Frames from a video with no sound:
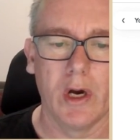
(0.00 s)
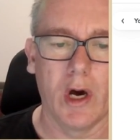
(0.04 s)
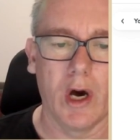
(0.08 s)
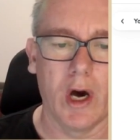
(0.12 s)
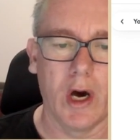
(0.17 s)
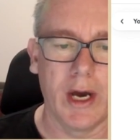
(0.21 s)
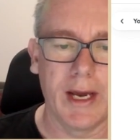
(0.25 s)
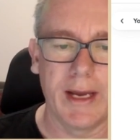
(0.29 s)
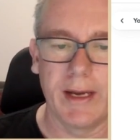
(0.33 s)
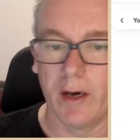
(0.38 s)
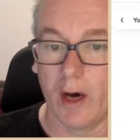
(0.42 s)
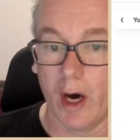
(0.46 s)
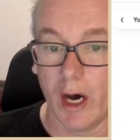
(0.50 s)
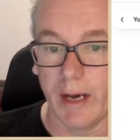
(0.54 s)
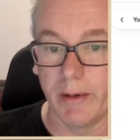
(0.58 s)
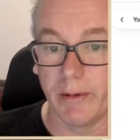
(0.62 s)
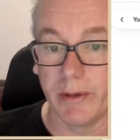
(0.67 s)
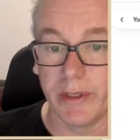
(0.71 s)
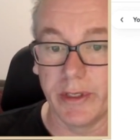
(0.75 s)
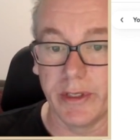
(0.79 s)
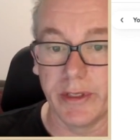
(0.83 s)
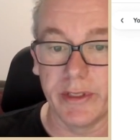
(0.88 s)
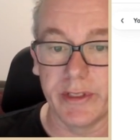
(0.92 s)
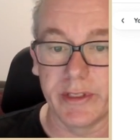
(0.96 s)
I
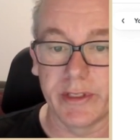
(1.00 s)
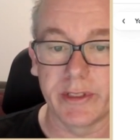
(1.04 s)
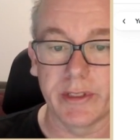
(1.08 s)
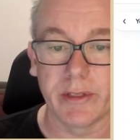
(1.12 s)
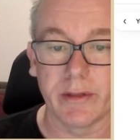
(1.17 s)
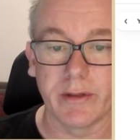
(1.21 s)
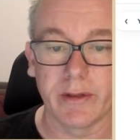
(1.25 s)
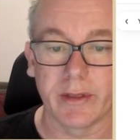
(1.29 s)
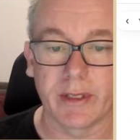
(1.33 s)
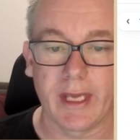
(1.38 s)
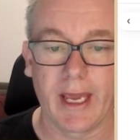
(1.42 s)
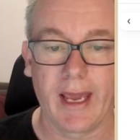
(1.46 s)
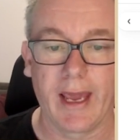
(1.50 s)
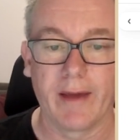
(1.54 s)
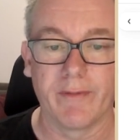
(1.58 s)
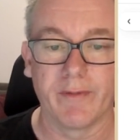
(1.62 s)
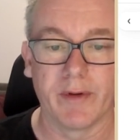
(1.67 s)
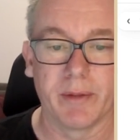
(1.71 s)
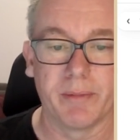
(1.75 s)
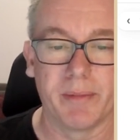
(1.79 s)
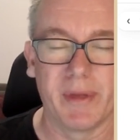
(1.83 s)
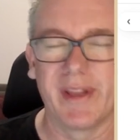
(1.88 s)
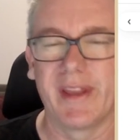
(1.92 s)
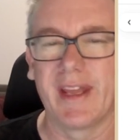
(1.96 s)
would use
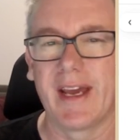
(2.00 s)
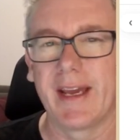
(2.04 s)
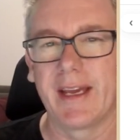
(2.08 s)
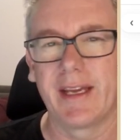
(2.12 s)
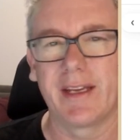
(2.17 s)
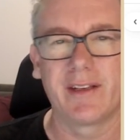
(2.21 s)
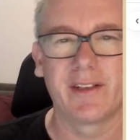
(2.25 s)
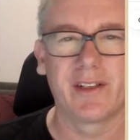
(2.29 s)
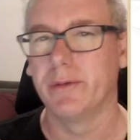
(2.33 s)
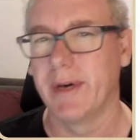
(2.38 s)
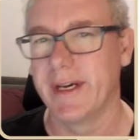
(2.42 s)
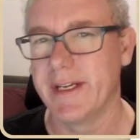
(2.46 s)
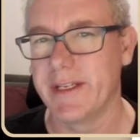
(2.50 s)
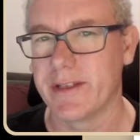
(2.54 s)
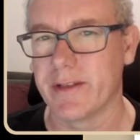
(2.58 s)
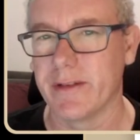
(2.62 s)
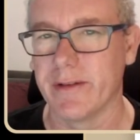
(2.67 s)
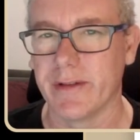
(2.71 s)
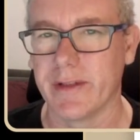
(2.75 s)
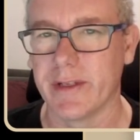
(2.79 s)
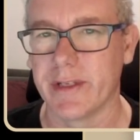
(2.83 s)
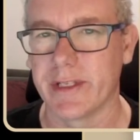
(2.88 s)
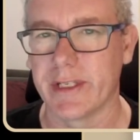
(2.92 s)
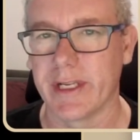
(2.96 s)
Canva, but they always
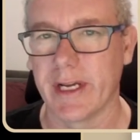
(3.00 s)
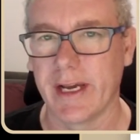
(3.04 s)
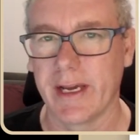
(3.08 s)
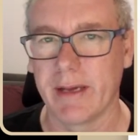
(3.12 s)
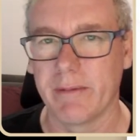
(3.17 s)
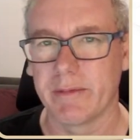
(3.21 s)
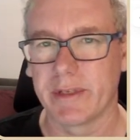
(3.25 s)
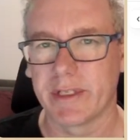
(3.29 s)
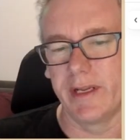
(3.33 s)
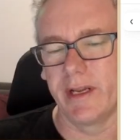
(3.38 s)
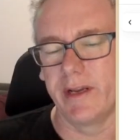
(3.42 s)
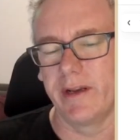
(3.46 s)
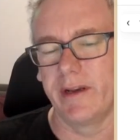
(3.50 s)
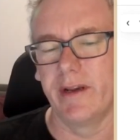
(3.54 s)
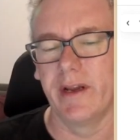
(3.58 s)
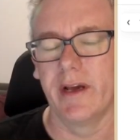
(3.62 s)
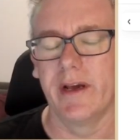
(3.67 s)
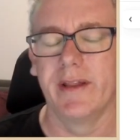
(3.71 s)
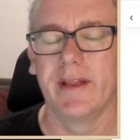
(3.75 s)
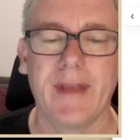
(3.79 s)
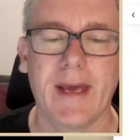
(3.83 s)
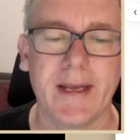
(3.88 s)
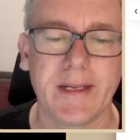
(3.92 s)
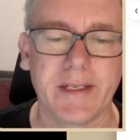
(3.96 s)
look the same. I don't
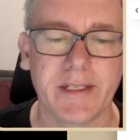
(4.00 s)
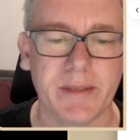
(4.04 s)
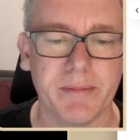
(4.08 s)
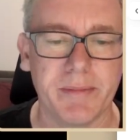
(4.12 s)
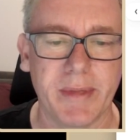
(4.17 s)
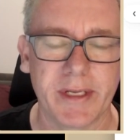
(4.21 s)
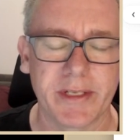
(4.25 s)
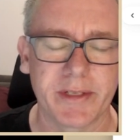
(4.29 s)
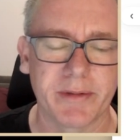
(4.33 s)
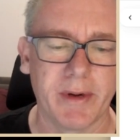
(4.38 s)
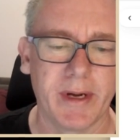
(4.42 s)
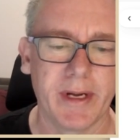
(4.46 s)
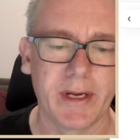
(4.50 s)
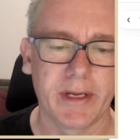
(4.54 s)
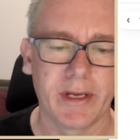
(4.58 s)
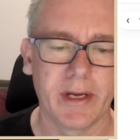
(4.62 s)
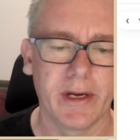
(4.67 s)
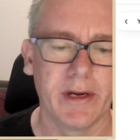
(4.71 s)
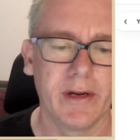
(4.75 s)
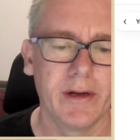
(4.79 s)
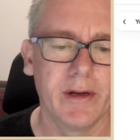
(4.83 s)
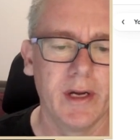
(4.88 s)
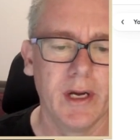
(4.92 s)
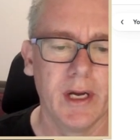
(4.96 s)
know that's the best way to
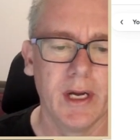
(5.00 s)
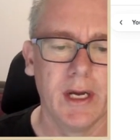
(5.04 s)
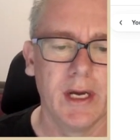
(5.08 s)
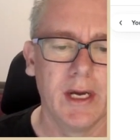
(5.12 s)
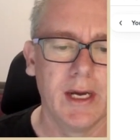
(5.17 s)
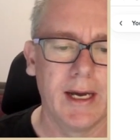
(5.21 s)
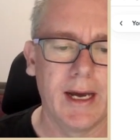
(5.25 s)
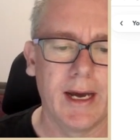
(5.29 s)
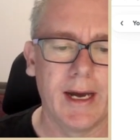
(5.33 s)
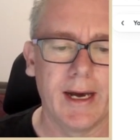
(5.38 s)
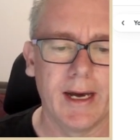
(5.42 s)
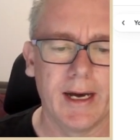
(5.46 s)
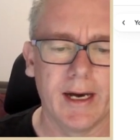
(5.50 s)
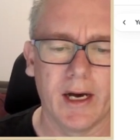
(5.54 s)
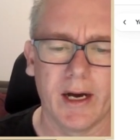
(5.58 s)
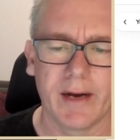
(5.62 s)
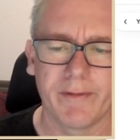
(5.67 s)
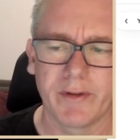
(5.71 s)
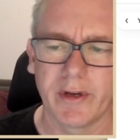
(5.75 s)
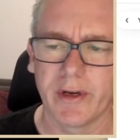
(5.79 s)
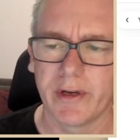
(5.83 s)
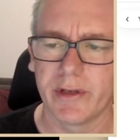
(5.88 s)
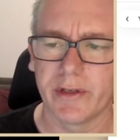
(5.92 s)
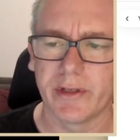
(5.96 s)
go.
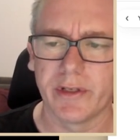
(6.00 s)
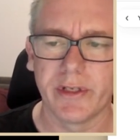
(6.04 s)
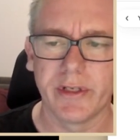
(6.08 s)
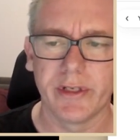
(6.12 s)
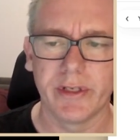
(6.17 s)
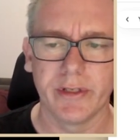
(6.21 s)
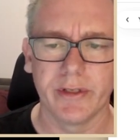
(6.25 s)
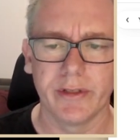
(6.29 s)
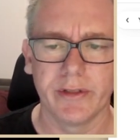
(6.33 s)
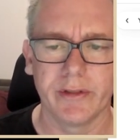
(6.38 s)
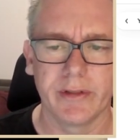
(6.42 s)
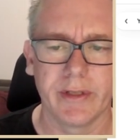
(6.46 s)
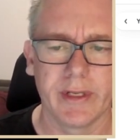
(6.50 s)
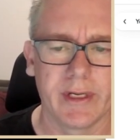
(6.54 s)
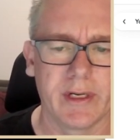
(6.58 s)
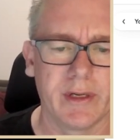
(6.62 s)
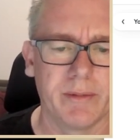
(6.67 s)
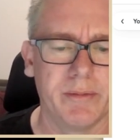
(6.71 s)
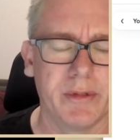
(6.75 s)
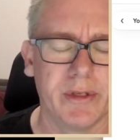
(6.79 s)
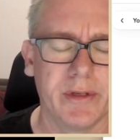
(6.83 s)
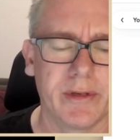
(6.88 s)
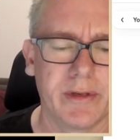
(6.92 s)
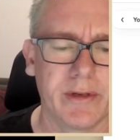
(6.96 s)
I've got a tool that
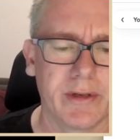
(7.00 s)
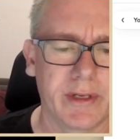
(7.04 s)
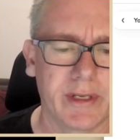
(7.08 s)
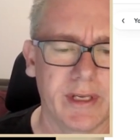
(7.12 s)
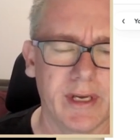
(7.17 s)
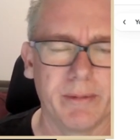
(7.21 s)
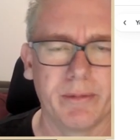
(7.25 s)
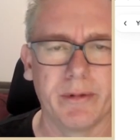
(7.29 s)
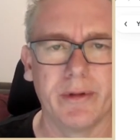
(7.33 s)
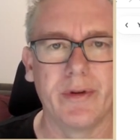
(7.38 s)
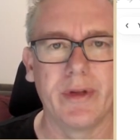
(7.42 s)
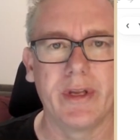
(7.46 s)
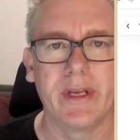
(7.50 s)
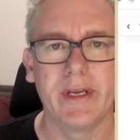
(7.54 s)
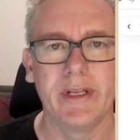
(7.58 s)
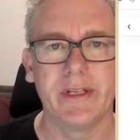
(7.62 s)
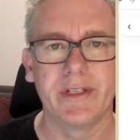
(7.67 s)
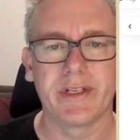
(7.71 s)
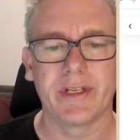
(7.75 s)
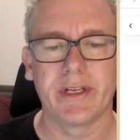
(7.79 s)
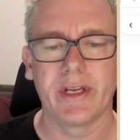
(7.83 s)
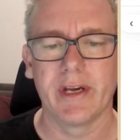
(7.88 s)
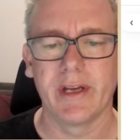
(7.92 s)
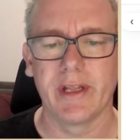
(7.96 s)
I bought a couple of
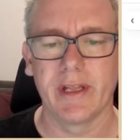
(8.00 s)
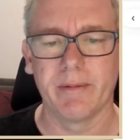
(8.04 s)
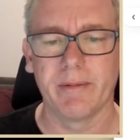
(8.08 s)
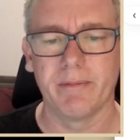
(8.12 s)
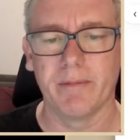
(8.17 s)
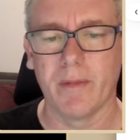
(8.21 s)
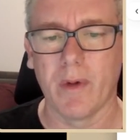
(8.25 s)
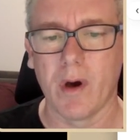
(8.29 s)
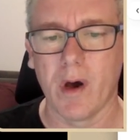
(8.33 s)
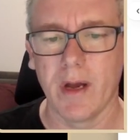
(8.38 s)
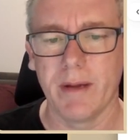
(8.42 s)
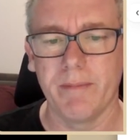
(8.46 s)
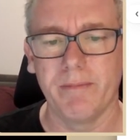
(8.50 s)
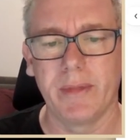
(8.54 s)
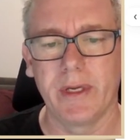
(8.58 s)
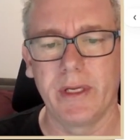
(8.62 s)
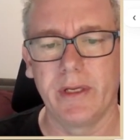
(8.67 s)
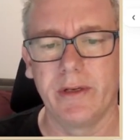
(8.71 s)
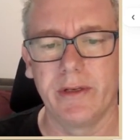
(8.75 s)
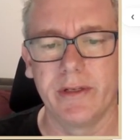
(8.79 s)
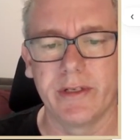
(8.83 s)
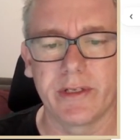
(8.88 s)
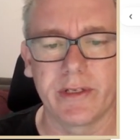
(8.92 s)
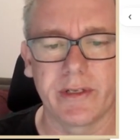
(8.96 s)
years ago that might be
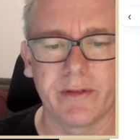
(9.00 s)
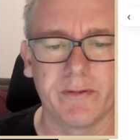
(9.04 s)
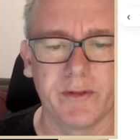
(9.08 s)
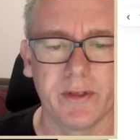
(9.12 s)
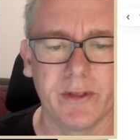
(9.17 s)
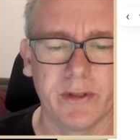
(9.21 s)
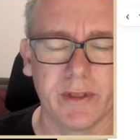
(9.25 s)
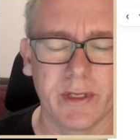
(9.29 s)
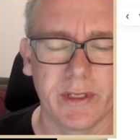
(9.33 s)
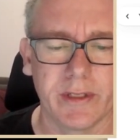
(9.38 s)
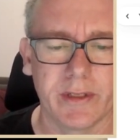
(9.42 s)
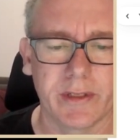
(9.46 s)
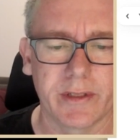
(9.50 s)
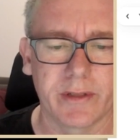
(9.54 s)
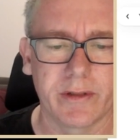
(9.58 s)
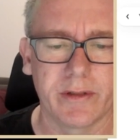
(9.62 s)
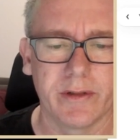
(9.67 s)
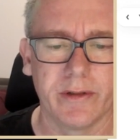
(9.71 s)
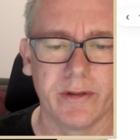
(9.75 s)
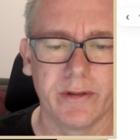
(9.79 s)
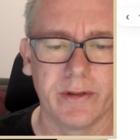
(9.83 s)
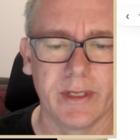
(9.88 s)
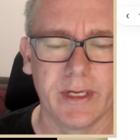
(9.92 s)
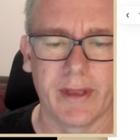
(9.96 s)
useful. It's
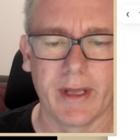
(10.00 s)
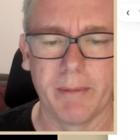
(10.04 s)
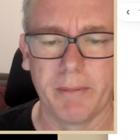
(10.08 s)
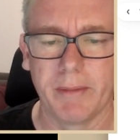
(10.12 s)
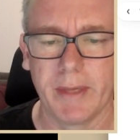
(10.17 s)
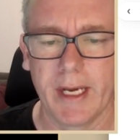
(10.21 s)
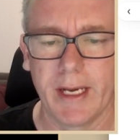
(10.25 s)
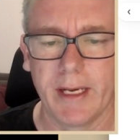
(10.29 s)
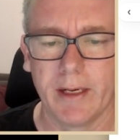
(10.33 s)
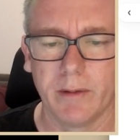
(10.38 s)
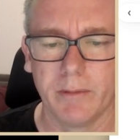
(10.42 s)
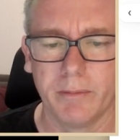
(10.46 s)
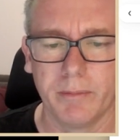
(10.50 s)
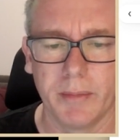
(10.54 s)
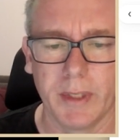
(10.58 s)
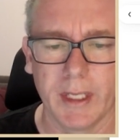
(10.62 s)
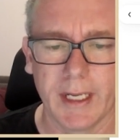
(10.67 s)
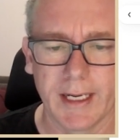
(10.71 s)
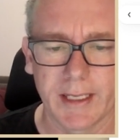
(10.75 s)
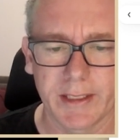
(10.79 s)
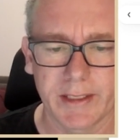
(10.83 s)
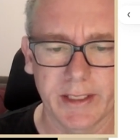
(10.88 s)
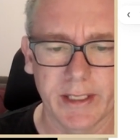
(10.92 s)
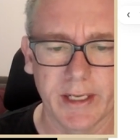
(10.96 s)
called Thumbnail
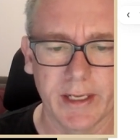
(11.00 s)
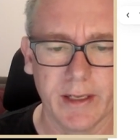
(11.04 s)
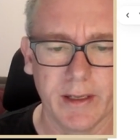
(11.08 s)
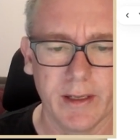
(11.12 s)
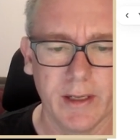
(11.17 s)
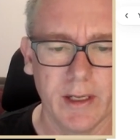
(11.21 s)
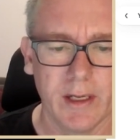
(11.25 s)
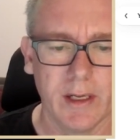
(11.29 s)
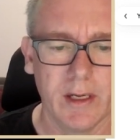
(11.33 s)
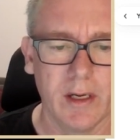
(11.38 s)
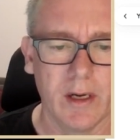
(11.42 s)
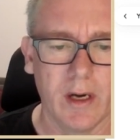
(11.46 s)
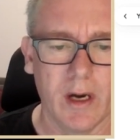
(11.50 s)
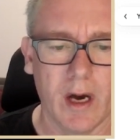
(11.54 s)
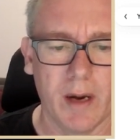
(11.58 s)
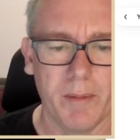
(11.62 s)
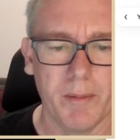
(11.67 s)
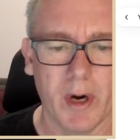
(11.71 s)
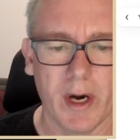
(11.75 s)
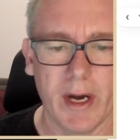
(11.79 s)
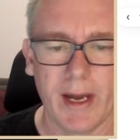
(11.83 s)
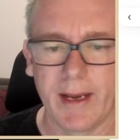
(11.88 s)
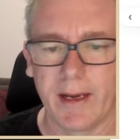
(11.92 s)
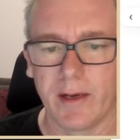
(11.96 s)
Blaster. I
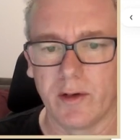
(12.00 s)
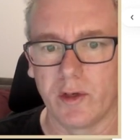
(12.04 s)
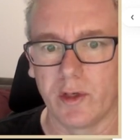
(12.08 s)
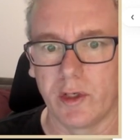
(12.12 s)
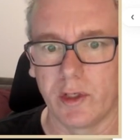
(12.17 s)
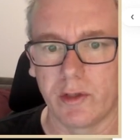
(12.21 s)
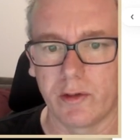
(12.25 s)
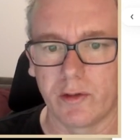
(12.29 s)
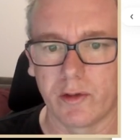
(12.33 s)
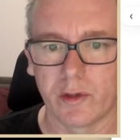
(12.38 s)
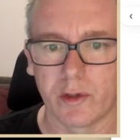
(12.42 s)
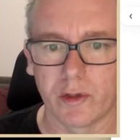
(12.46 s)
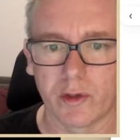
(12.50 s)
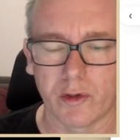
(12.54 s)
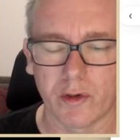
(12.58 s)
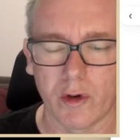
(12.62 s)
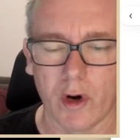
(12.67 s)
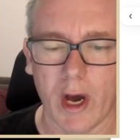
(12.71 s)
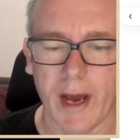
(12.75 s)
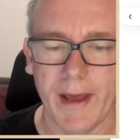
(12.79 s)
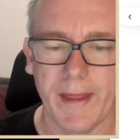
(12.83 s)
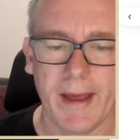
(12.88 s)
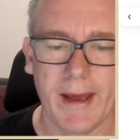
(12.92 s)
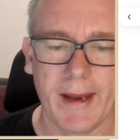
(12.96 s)
might
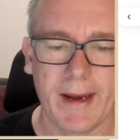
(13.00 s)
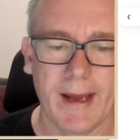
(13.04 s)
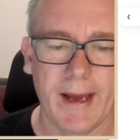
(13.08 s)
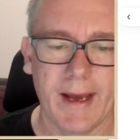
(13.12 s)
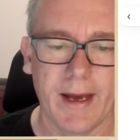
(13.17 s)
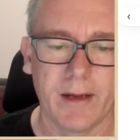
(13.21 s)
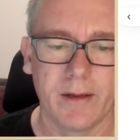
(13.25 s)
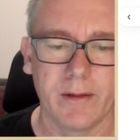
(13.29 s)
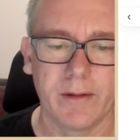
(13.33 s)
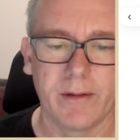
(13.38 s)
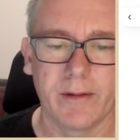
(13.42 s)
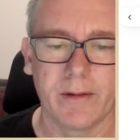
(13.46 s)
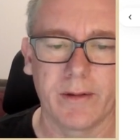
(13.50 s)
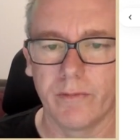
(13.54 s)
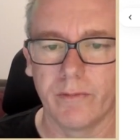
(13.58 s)
try that out.